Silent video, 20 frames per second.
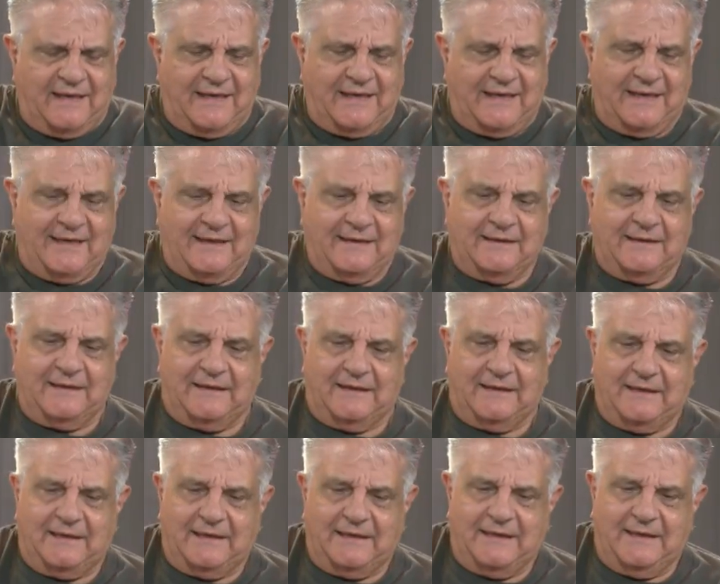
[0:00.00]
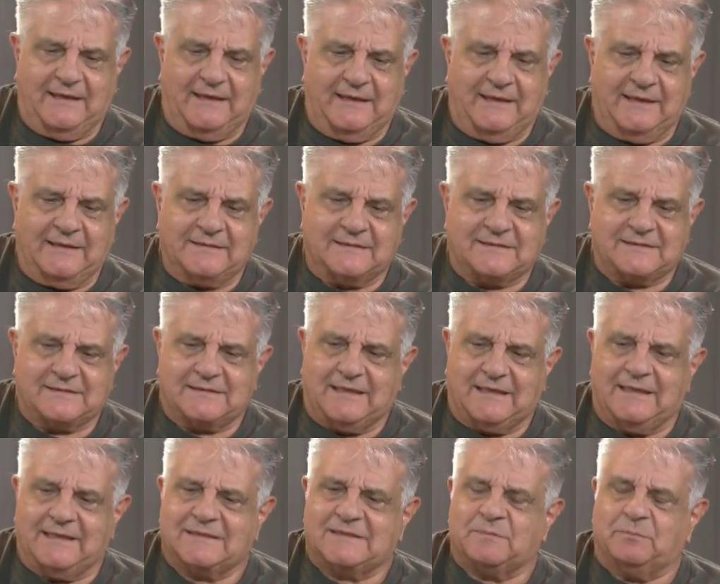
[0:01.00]
And it's,
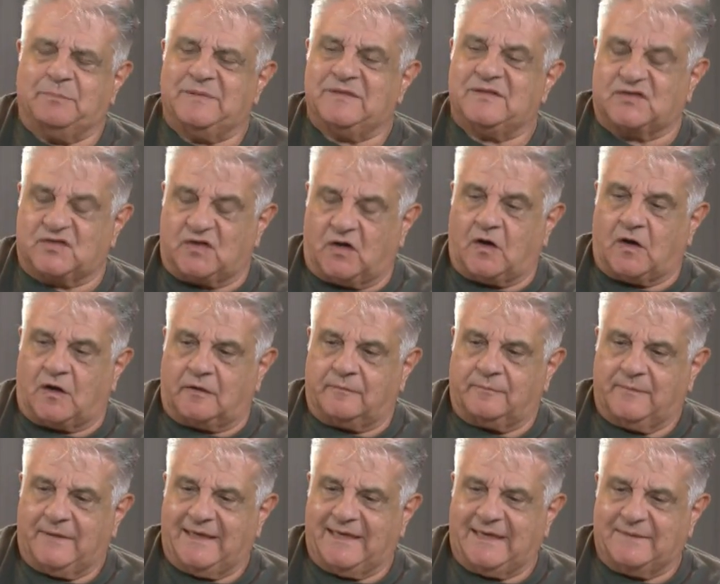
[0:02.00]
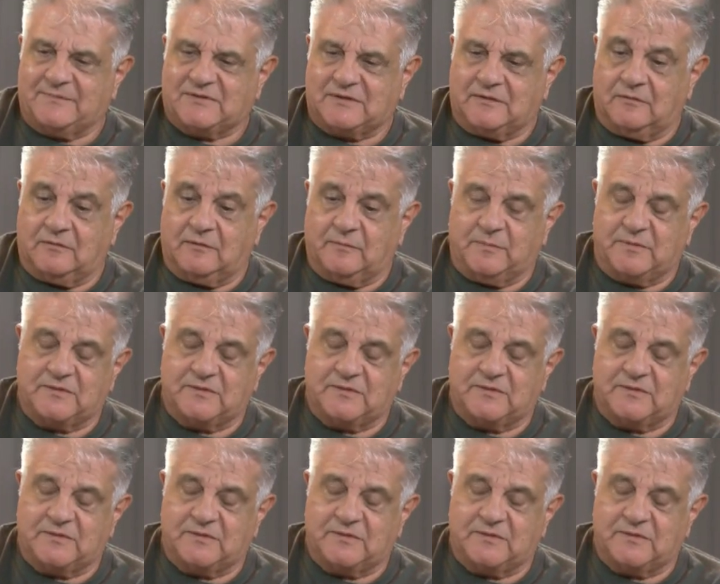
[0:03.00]
it's bizarre, absolutely